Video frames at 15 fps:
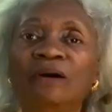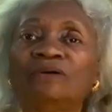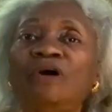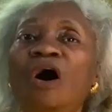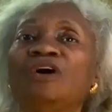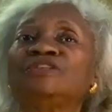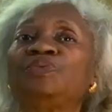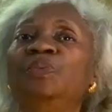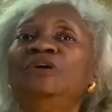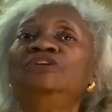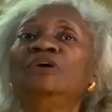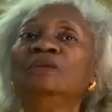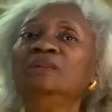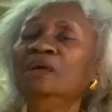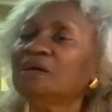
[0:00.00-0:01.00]
Because
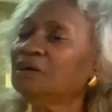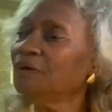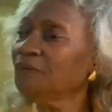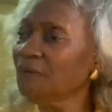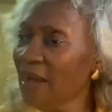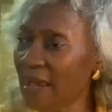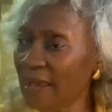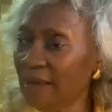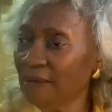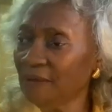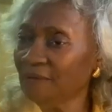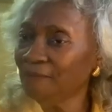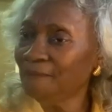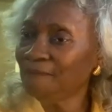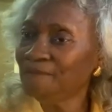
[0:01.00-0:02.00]
when you look
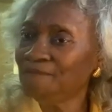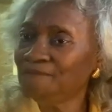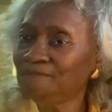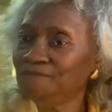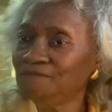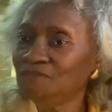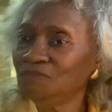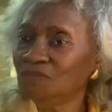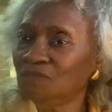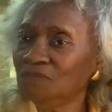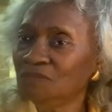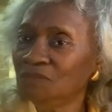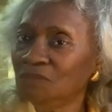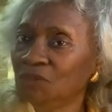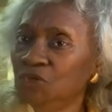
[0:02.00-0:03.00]
around,
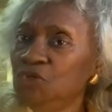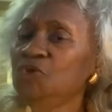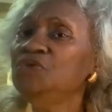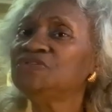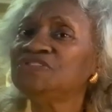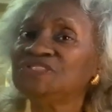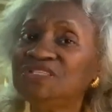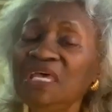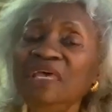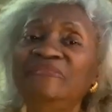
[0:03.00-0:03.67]
you